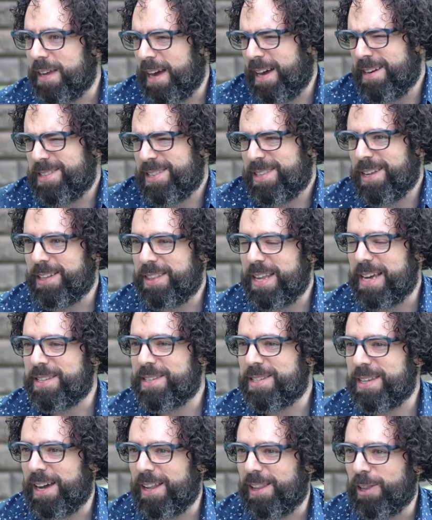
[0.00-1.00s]
I just thought that
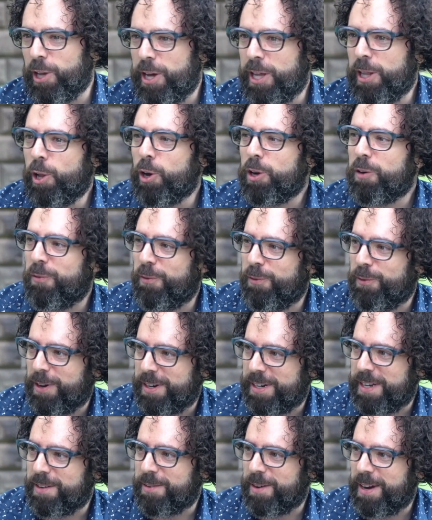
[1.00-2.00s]
it looked
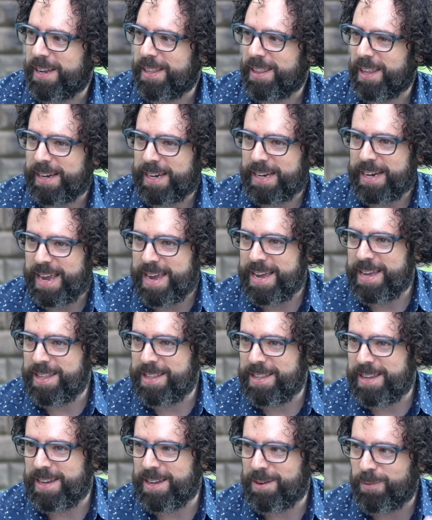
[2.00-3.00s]
funny, right? Like an
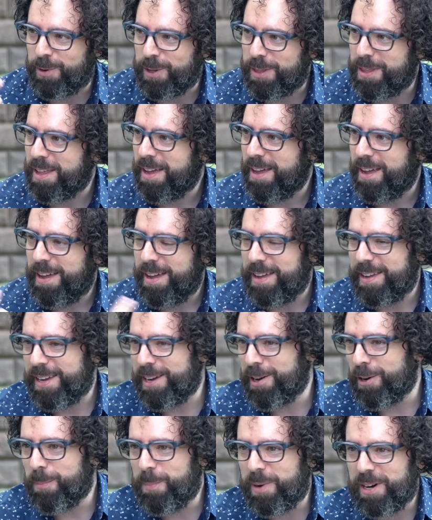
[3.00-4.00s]
alien with
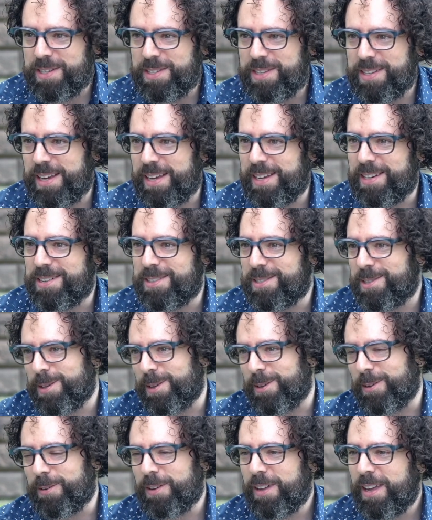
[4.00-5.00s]
earbuds in, and
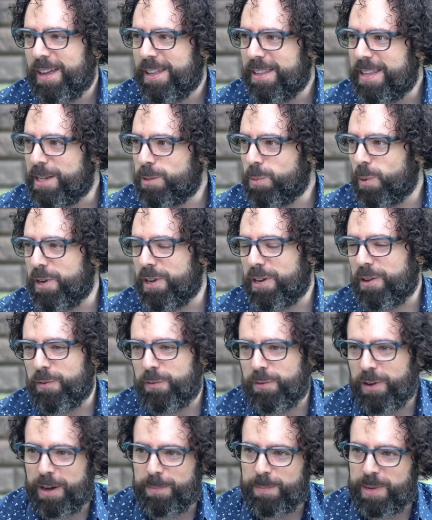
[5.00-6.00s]
so that's where you could
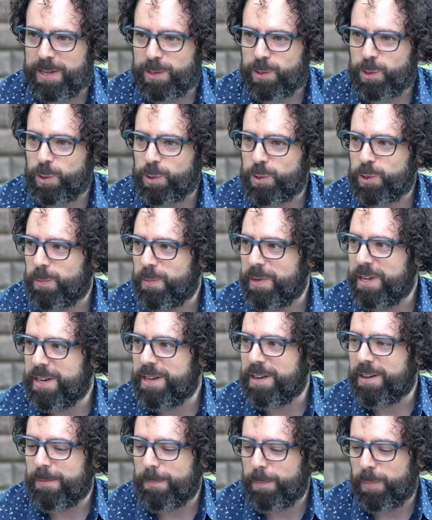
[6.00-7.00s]
find me on social
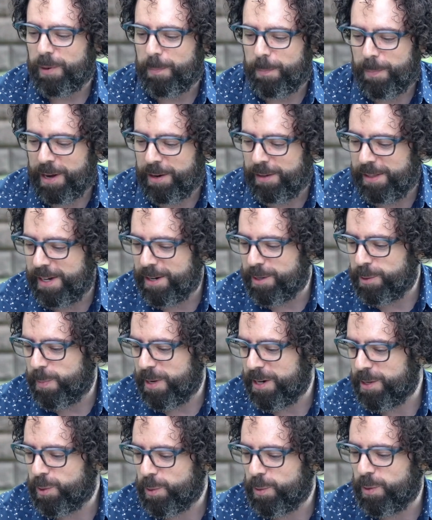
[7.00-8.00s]
media. But
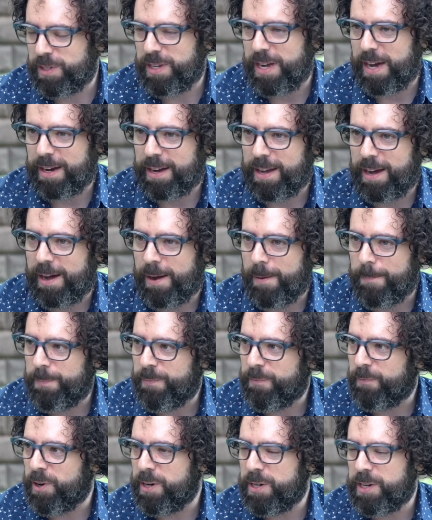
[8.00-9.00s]

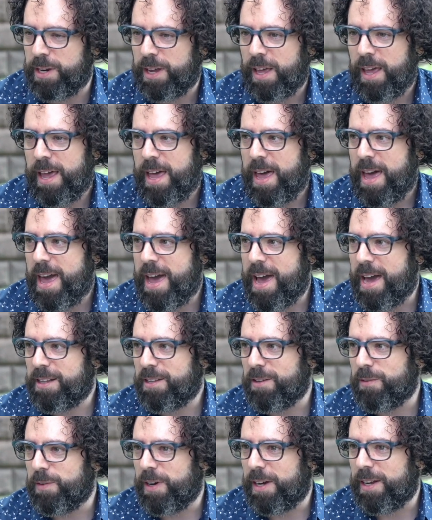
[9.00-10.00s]
betterleadersbetterschools.com, very
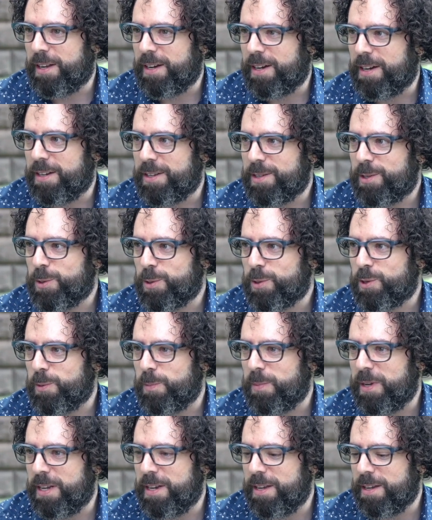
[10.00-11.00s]
active on social
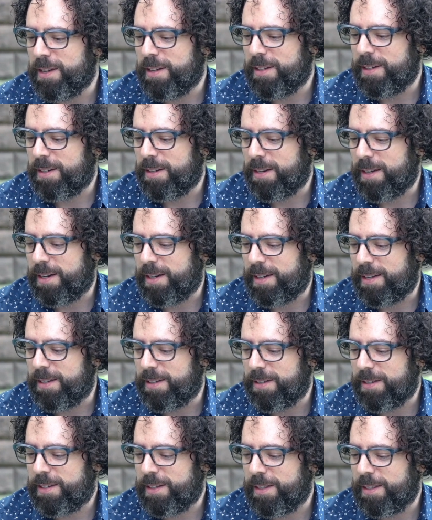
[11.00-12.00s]
media, and
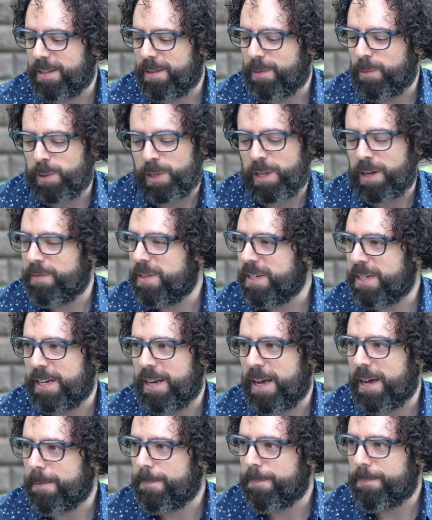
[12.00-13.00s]
would love to
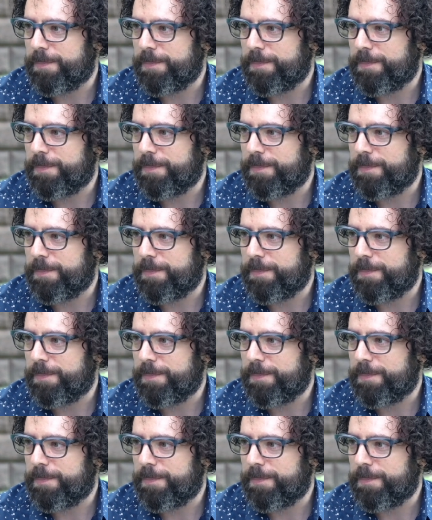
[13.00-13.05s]
connect.